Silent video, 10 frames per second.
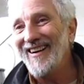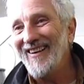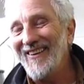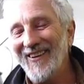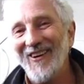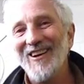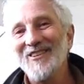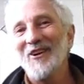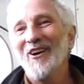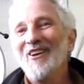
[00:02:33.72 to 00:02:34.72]
or on
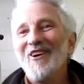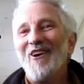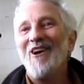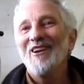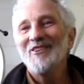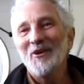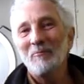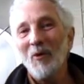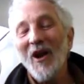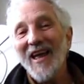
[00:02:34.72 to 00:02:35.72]
your
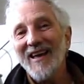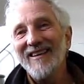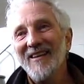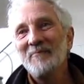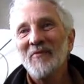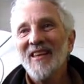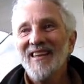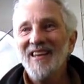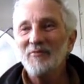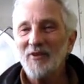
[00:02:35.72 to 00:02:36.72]
bread,
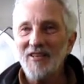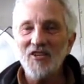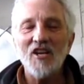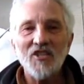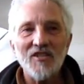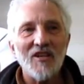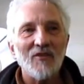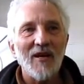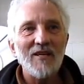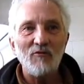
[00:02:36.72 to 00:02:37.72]
if the conditions are
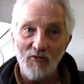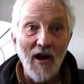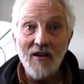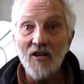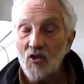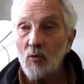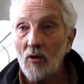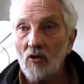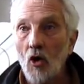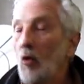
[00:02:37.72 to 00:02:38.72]
right, fungus will
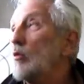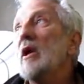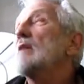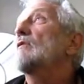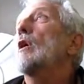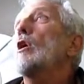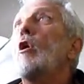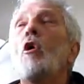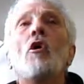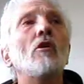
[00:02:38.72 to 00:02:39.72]
grow. We've got
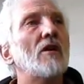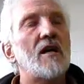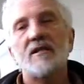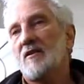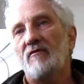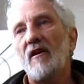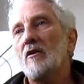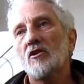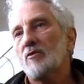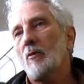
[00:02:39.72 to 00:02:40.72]
all kinds of
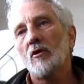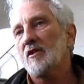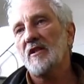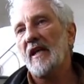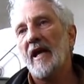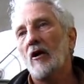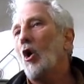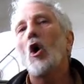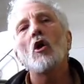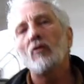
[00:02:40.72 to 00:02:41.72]
fungus spores in the air
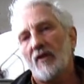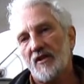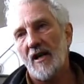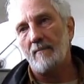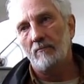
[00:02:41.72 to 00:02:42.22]
all the time.